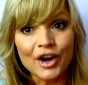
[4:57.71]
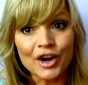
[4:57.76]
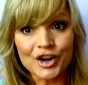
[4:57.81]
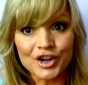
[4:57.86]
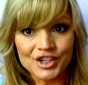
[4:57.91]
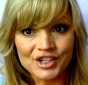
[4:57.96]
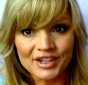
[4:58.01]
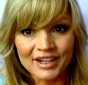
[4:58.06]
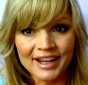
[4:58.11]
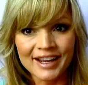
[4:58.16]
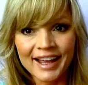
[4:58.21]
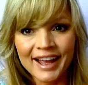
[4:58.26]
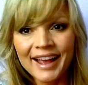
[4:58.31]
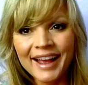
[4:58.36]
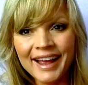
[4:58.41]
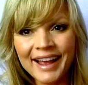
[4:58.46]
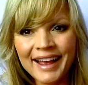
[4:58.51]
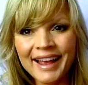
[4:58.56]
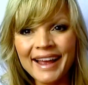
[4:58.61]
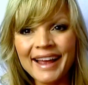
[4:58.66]

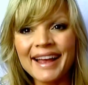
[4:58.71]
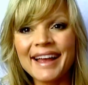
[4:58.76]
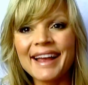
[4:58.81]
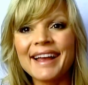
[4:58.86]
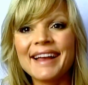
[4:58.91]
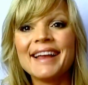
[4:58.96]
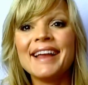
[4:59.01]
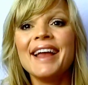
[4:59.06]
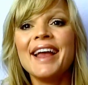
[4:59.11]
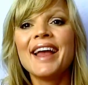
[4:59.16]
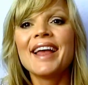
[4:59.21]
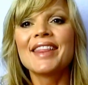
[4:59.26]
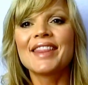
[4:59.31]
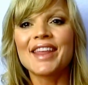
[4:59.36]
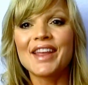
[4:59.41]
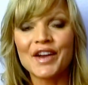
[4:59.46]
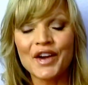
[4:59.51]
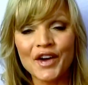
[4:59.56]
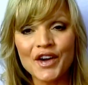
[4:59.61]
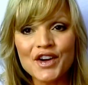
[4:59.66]
hurt.
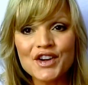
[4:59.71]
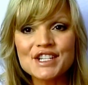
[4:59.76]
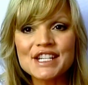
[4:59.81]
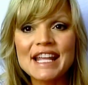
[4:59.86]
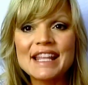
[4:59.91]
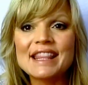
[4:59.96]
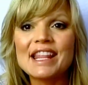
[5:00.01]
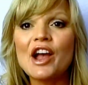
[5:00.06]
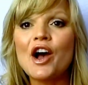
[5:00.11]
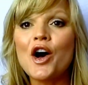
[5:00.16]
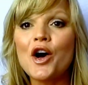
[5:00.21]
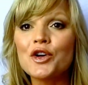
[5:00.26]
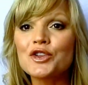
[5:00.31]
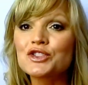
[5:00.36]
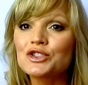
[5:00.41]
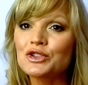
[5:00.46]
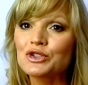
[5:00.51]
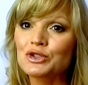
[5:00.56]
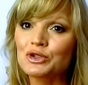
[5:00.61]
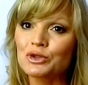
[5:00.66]
They hurt, and they also